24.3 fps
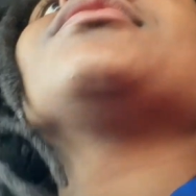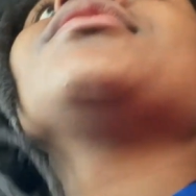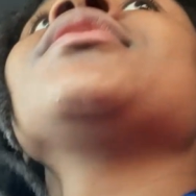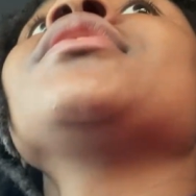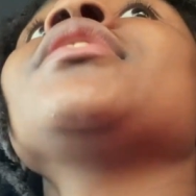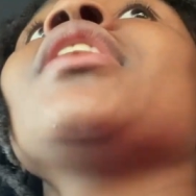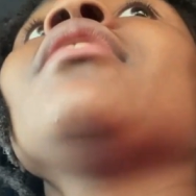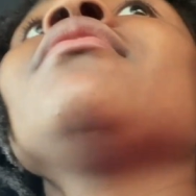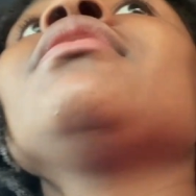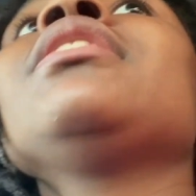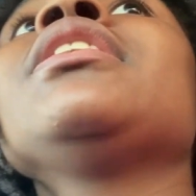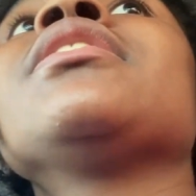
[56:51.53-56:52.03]

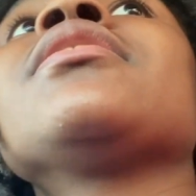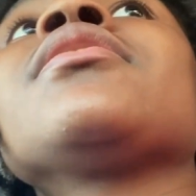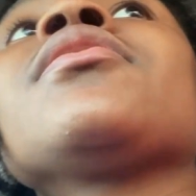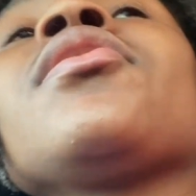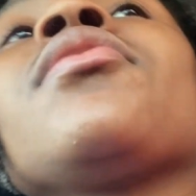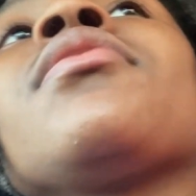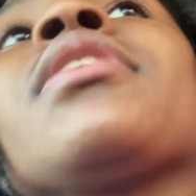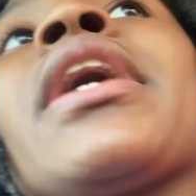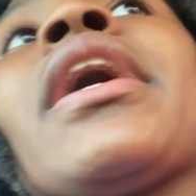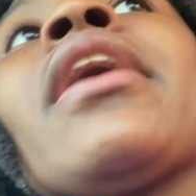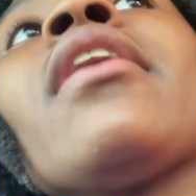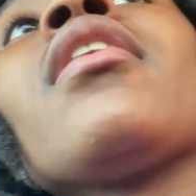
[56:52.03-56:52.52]
Y'all need to
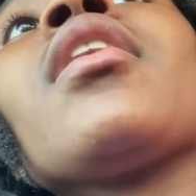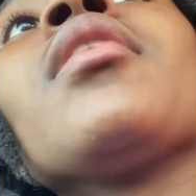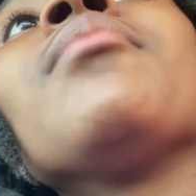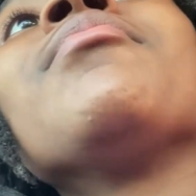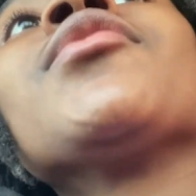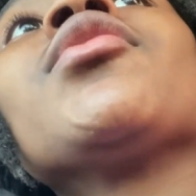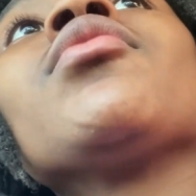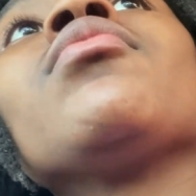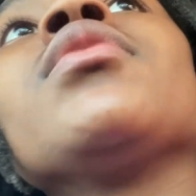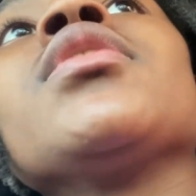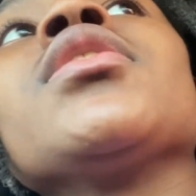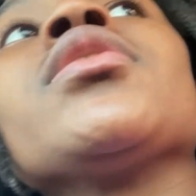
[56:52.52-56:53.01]
slow down coming
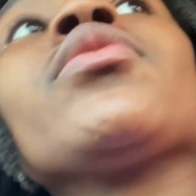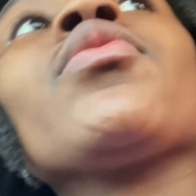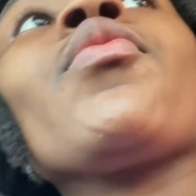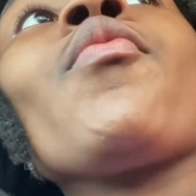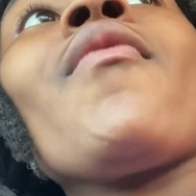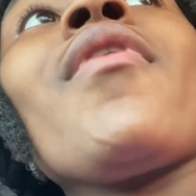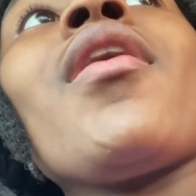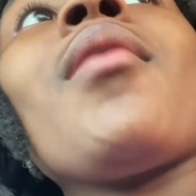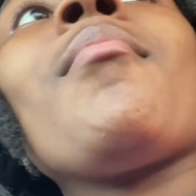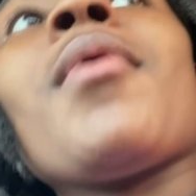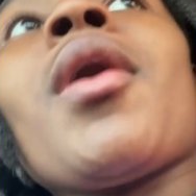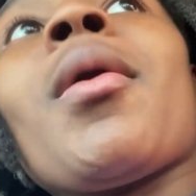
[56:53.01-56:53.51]
through this
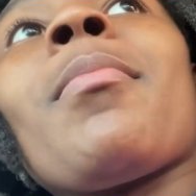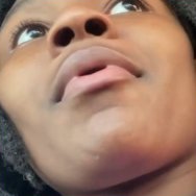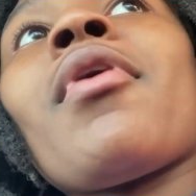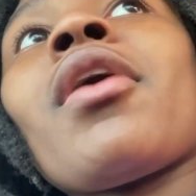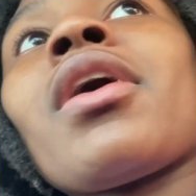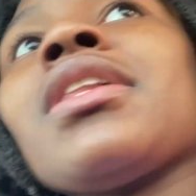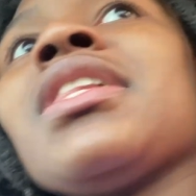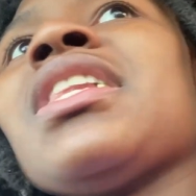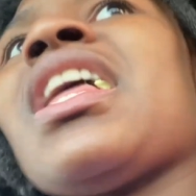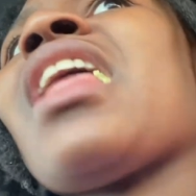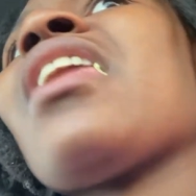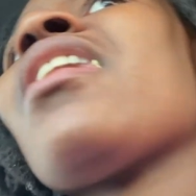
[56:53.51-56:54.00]
Walmart
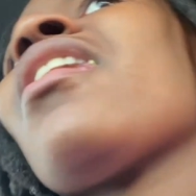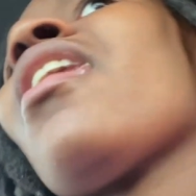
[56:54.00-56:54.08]
parking lot.